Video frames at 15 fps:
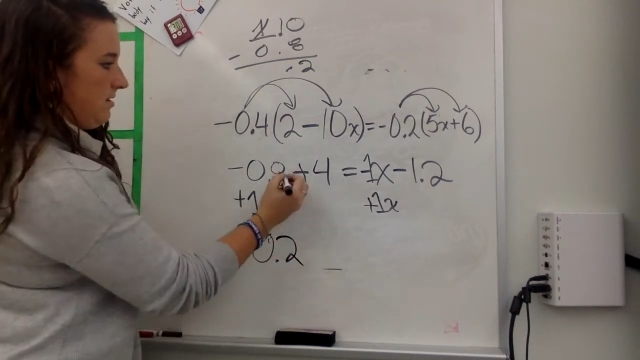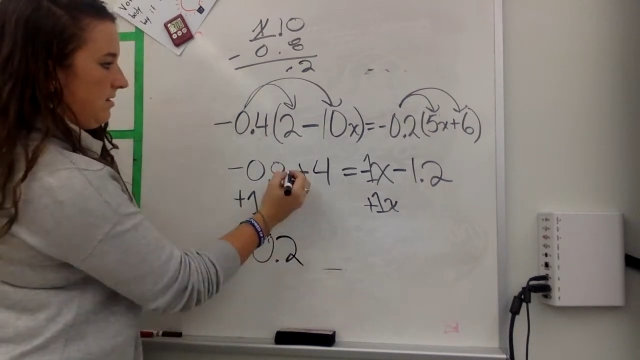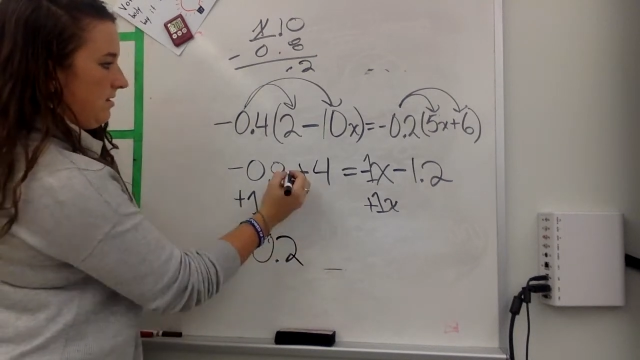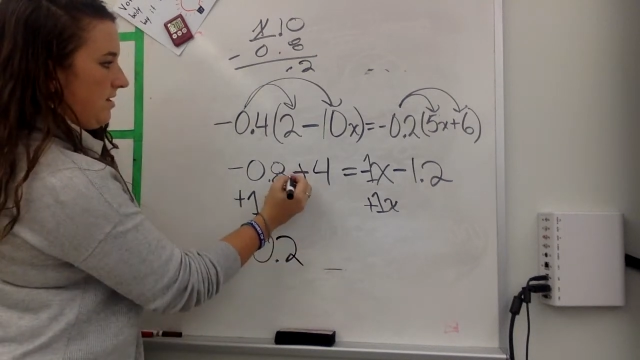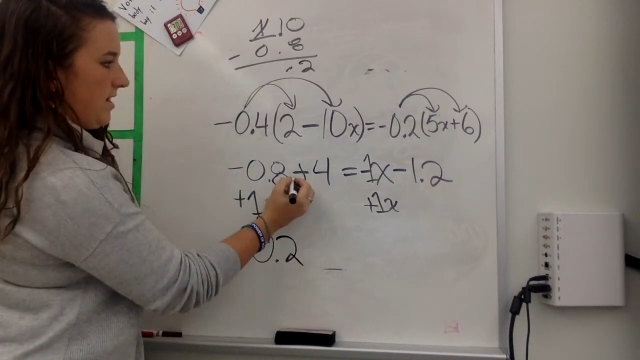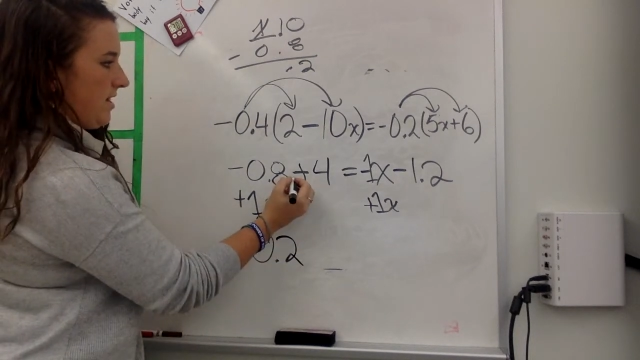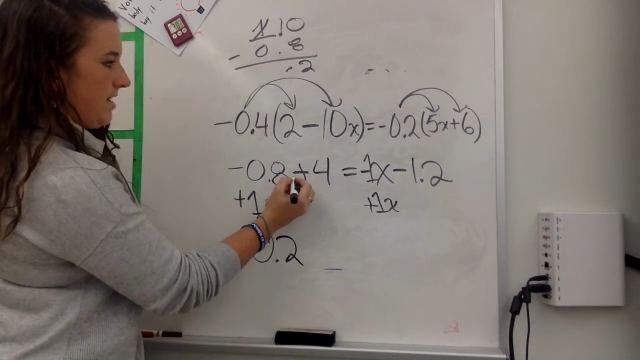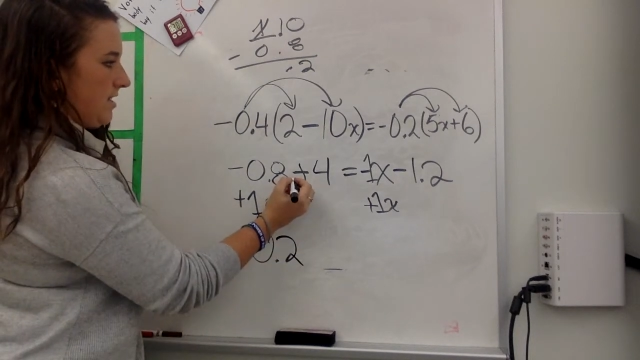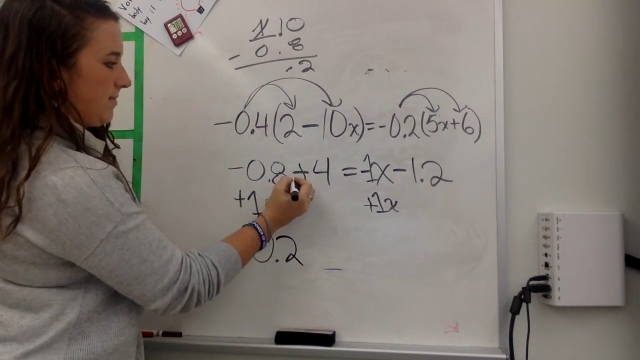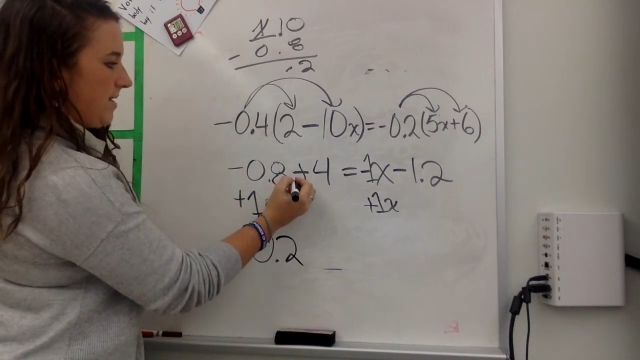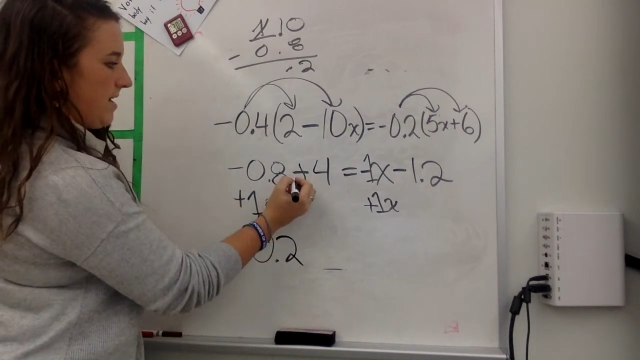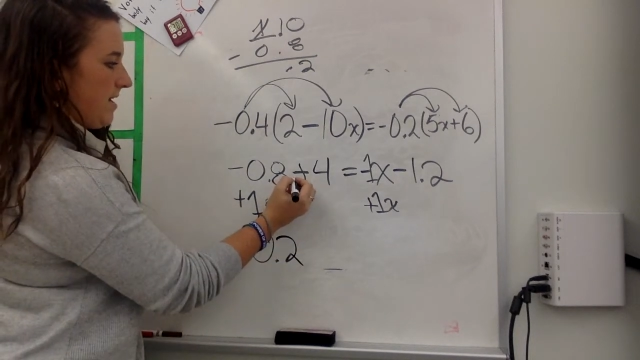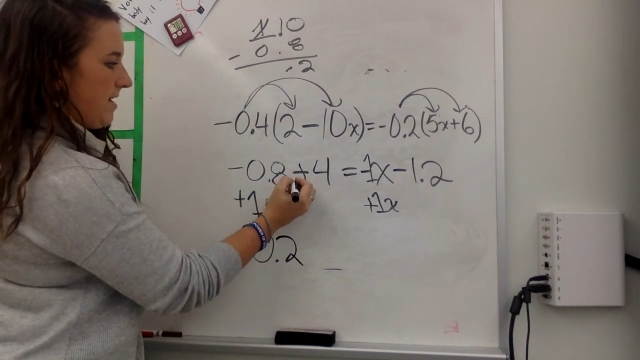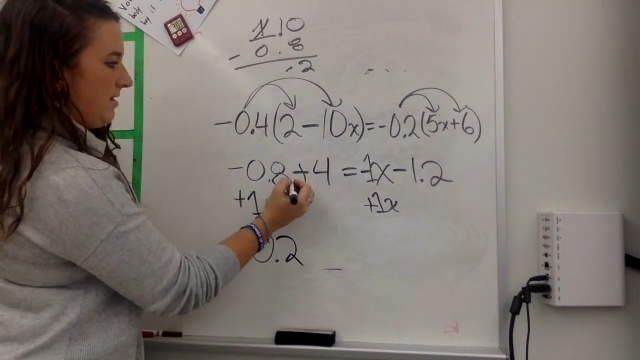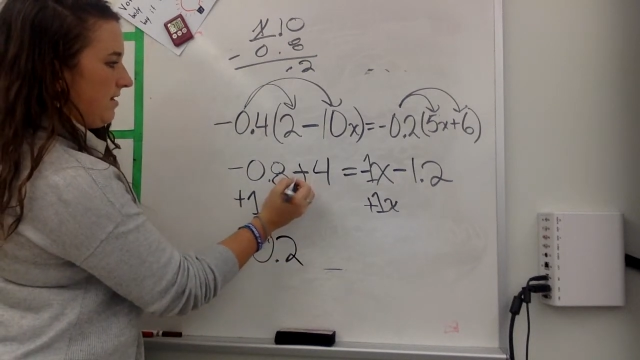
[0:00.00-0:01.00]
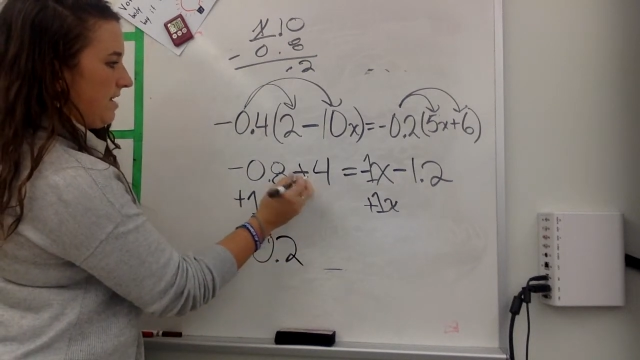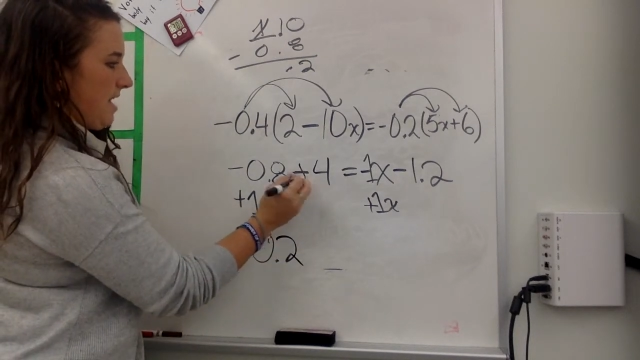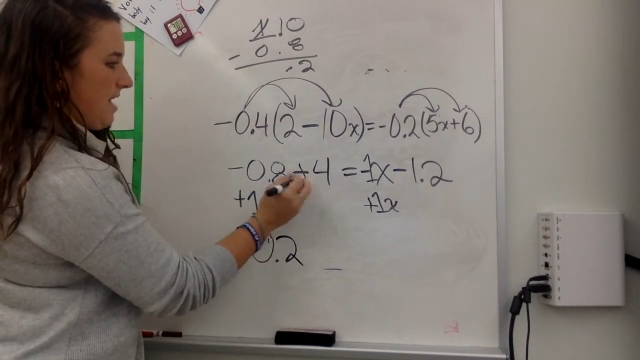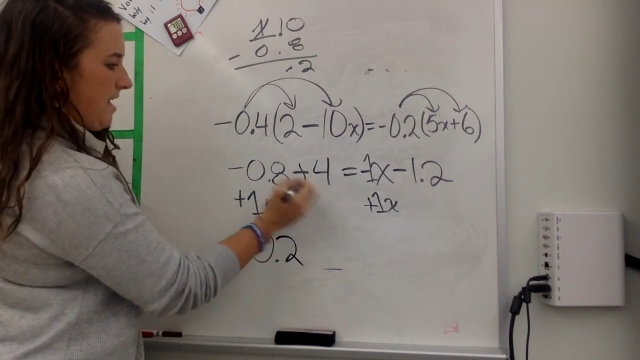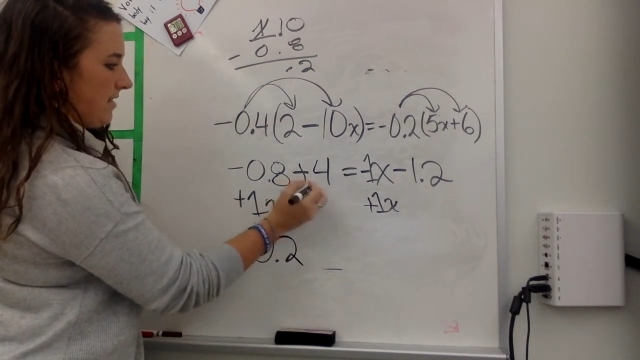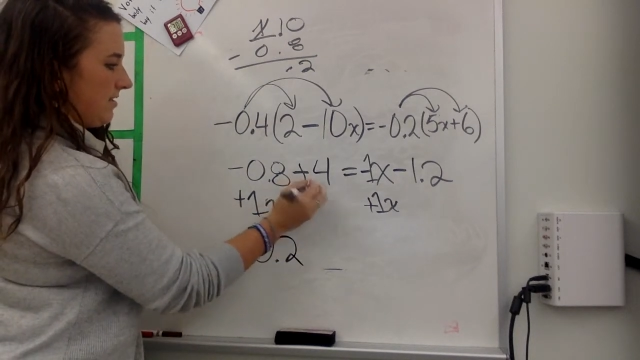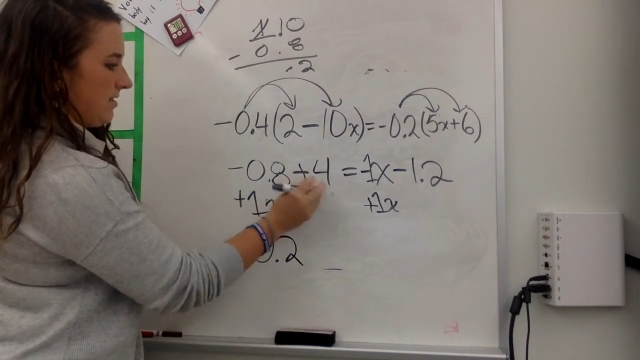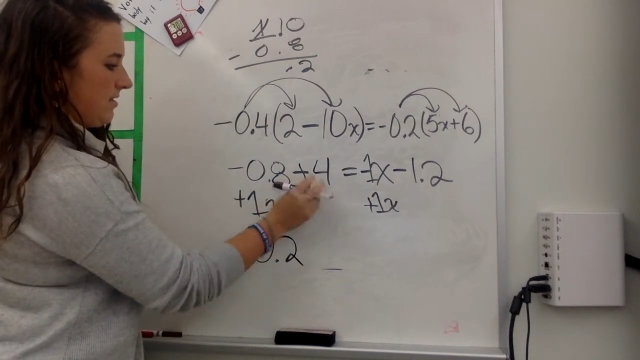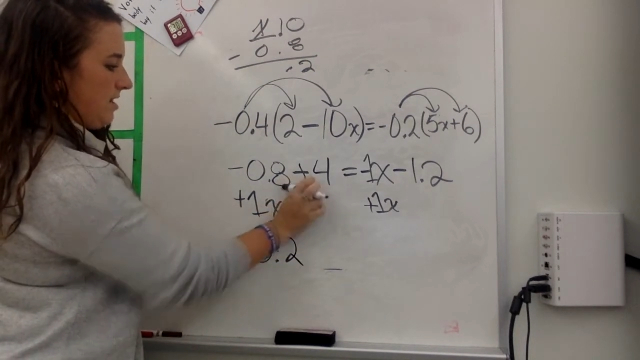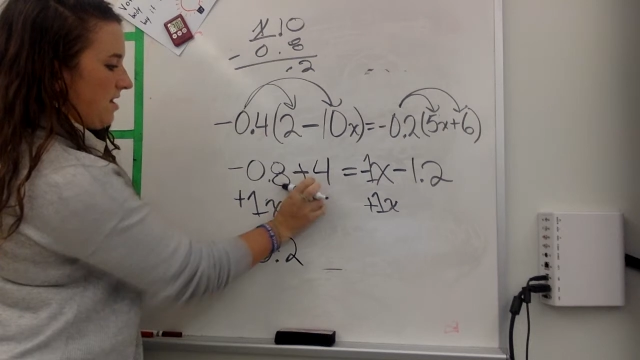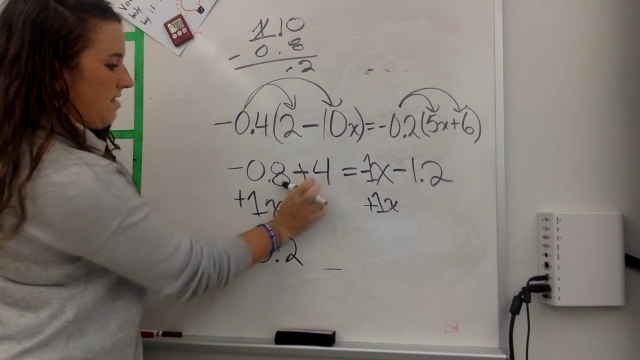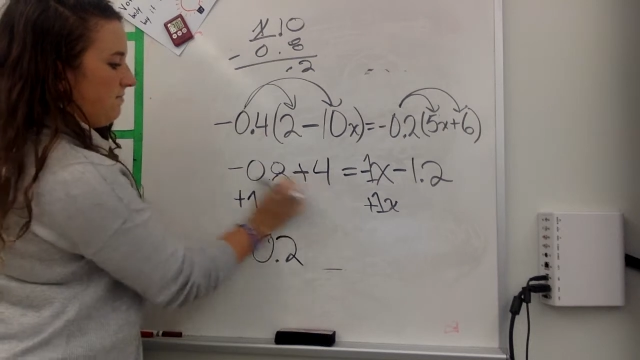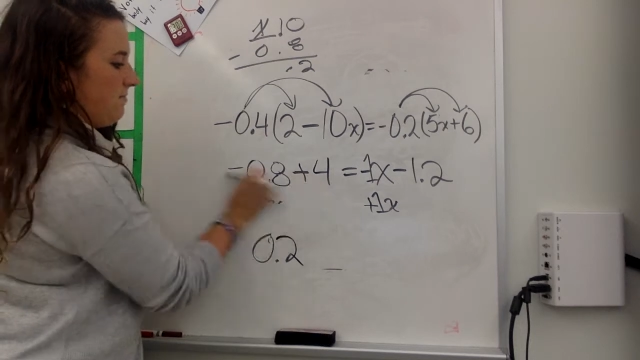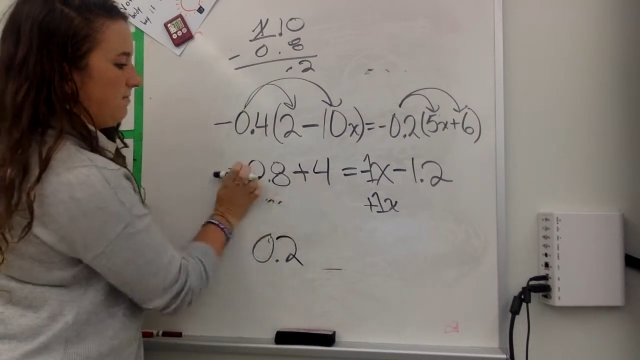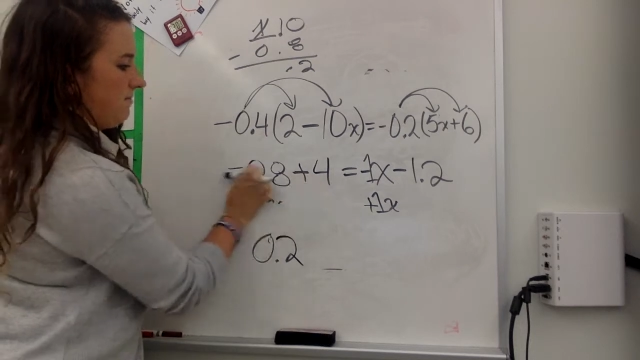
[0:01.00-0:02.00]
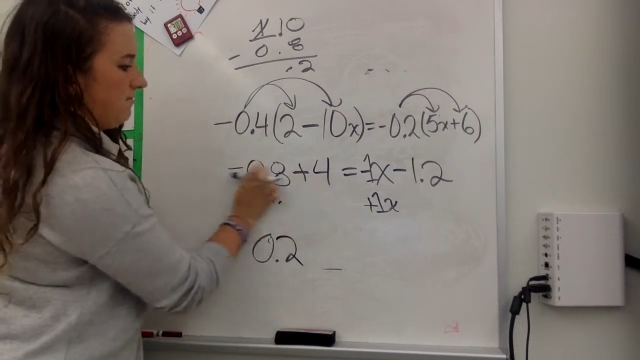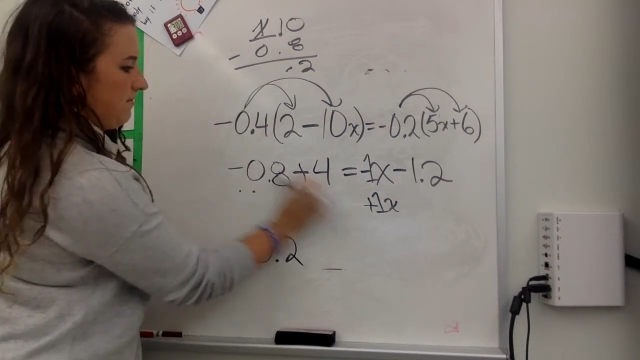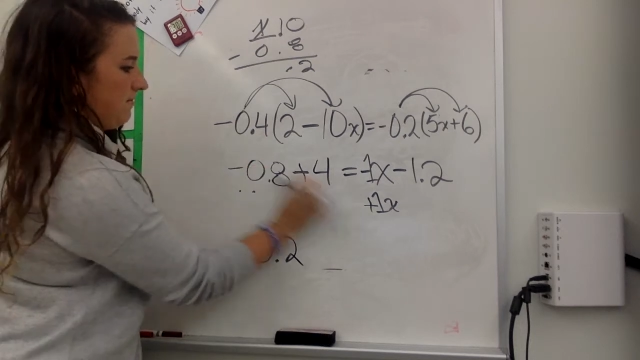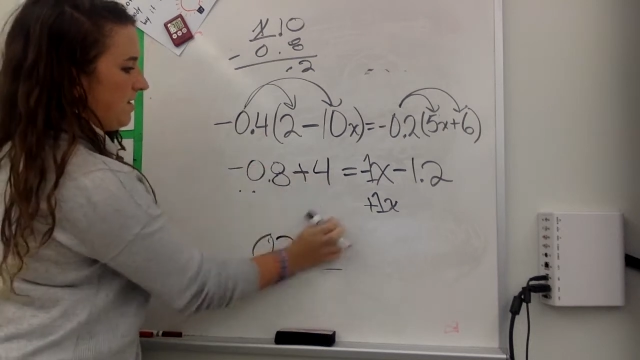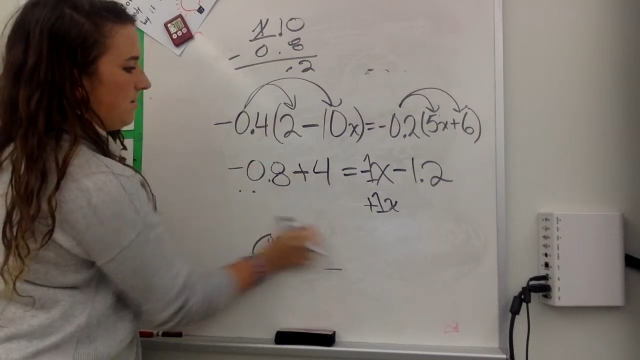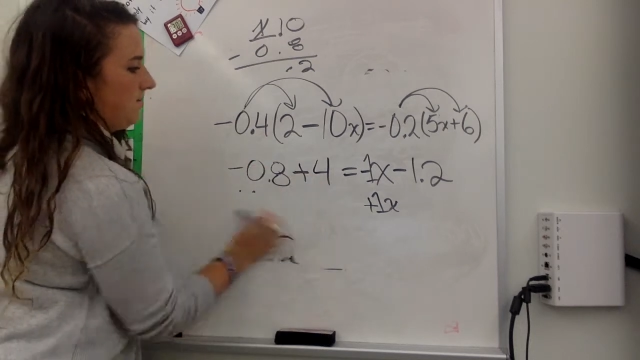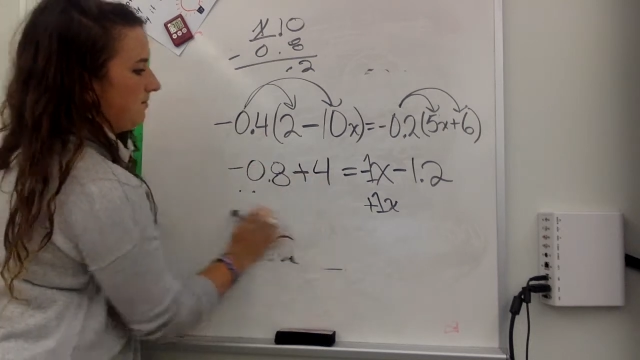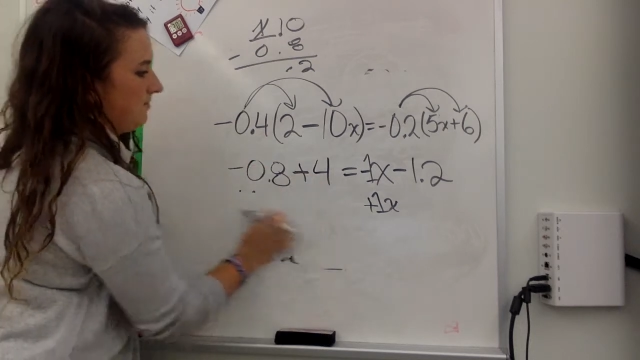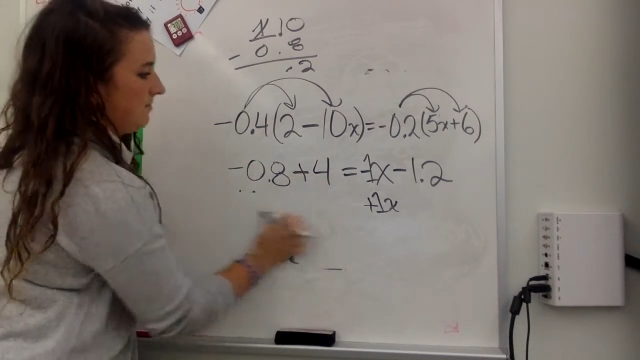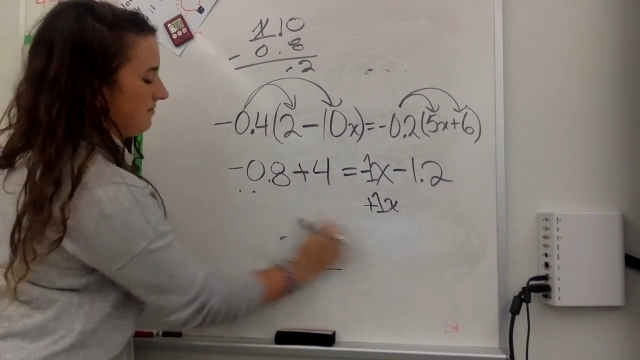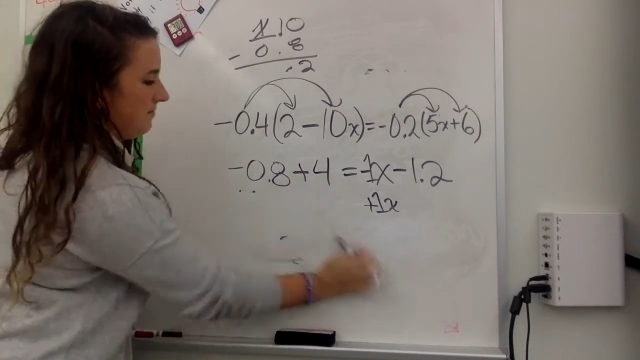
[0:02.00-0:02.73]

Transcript: I lost my x. Oh, no.